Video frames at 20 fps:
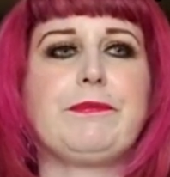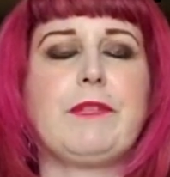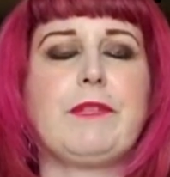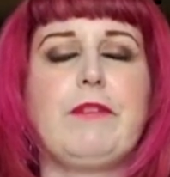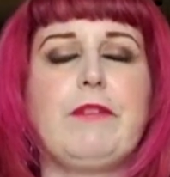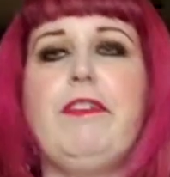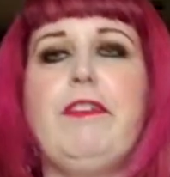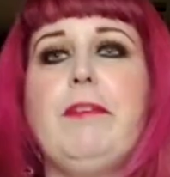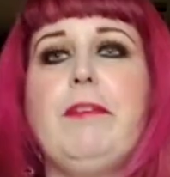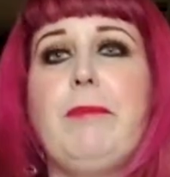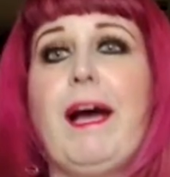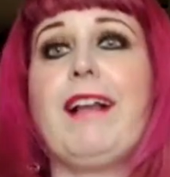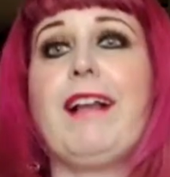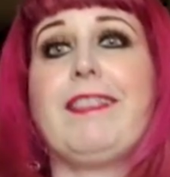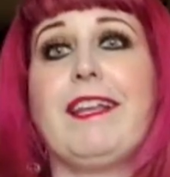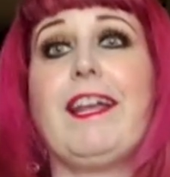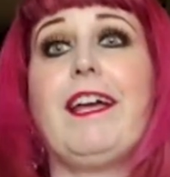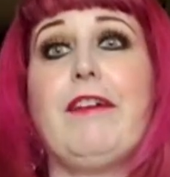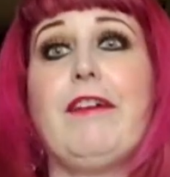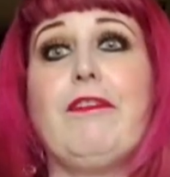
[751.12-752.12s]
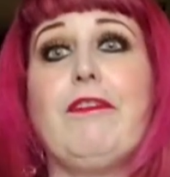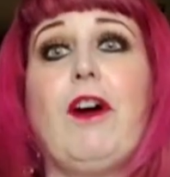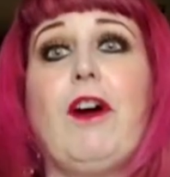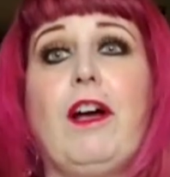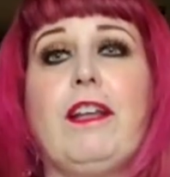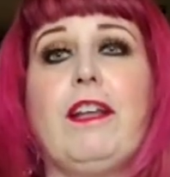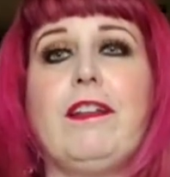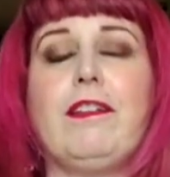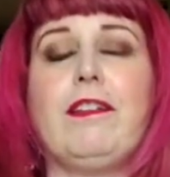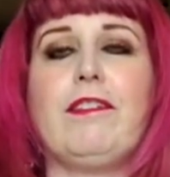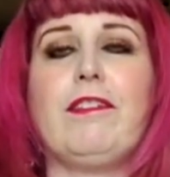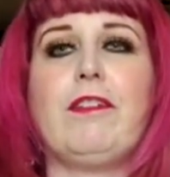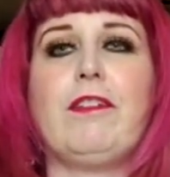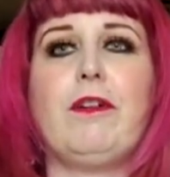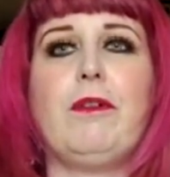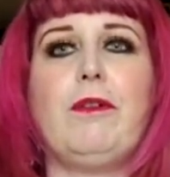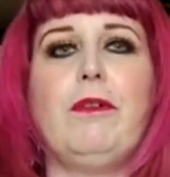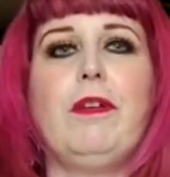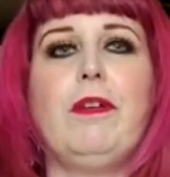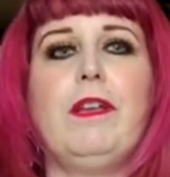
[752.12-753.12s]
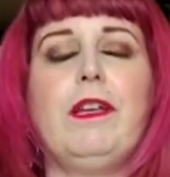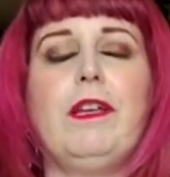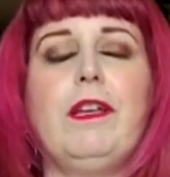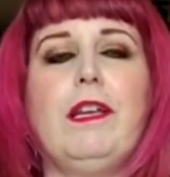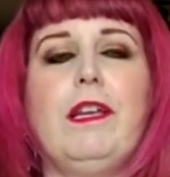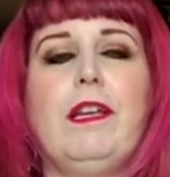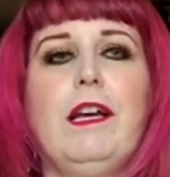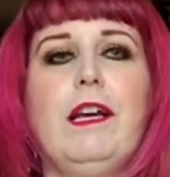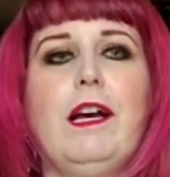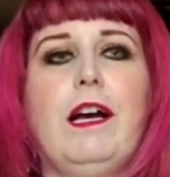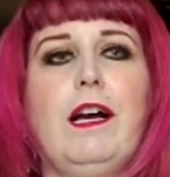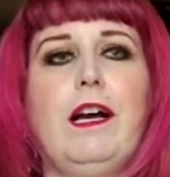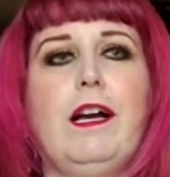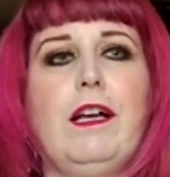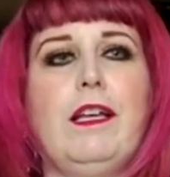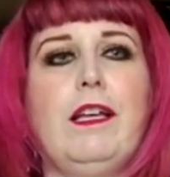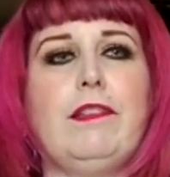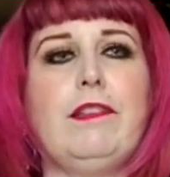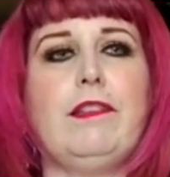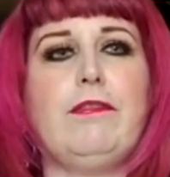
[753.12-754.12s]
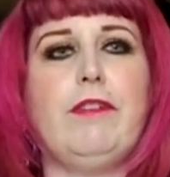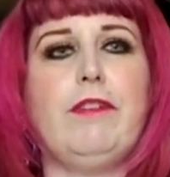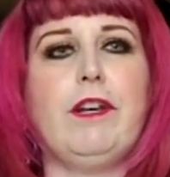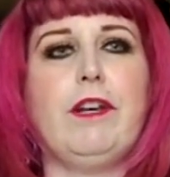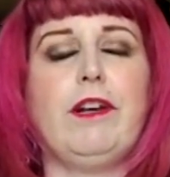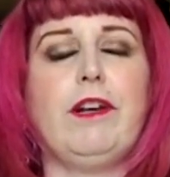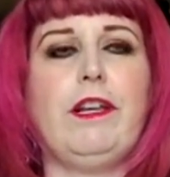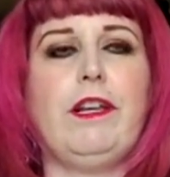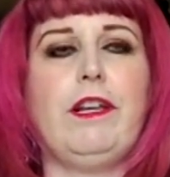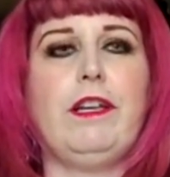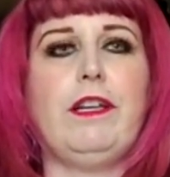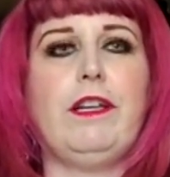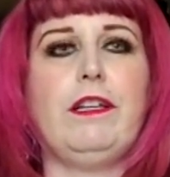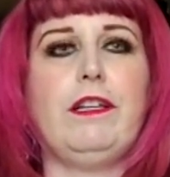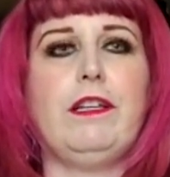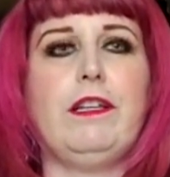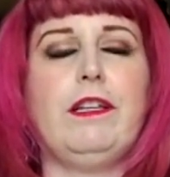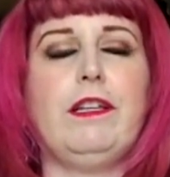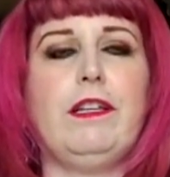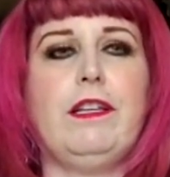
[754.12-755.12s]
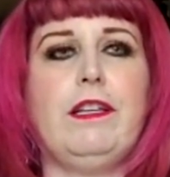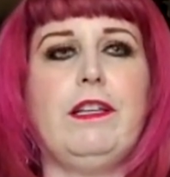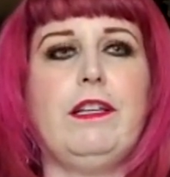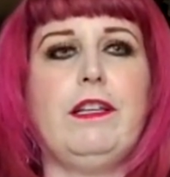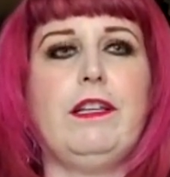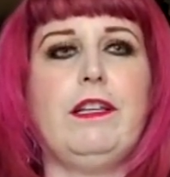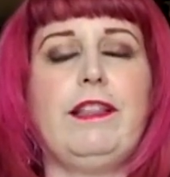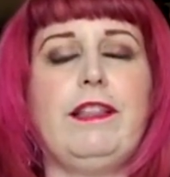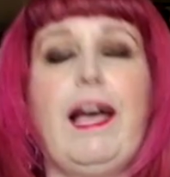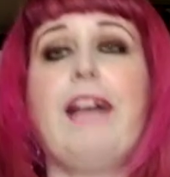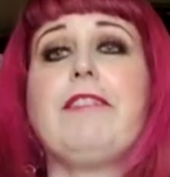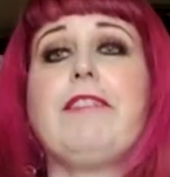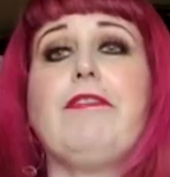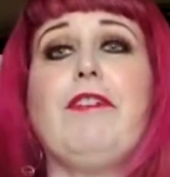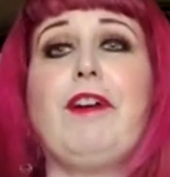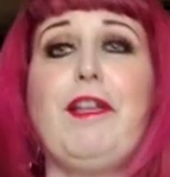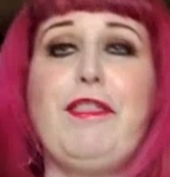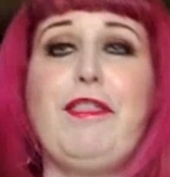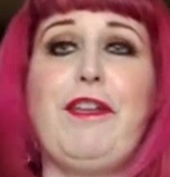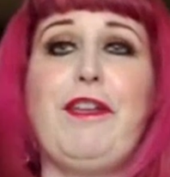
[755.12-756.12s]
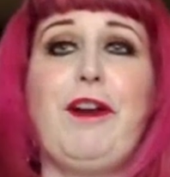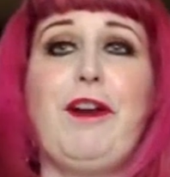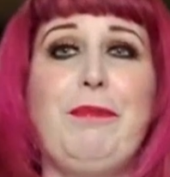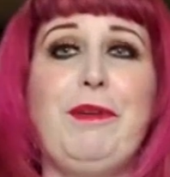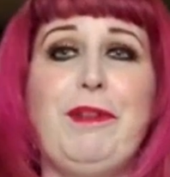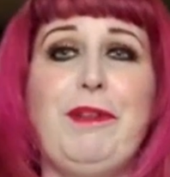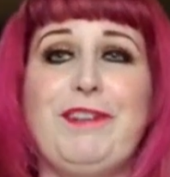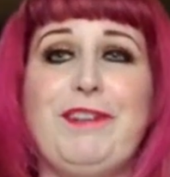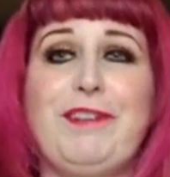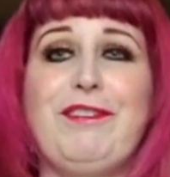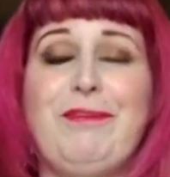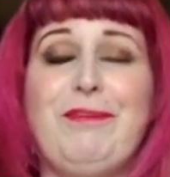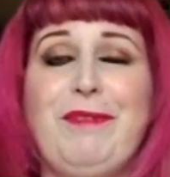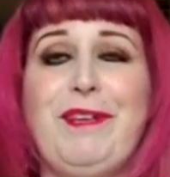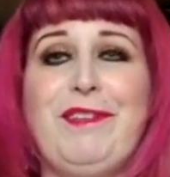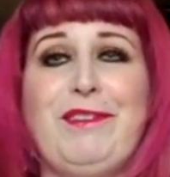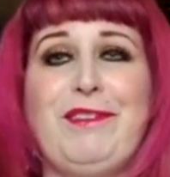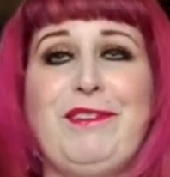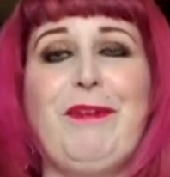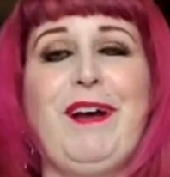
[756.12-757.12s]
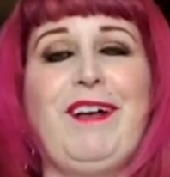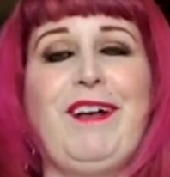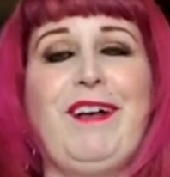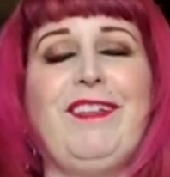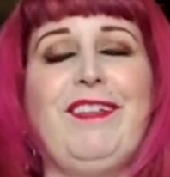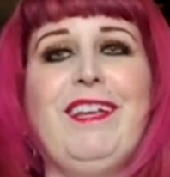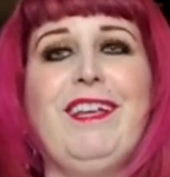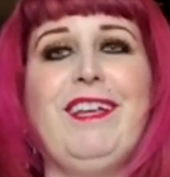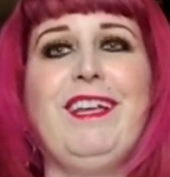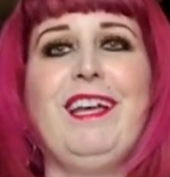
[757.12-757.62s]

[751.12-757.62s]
feedback that I have gotten. So that's very therapeutic to me as well,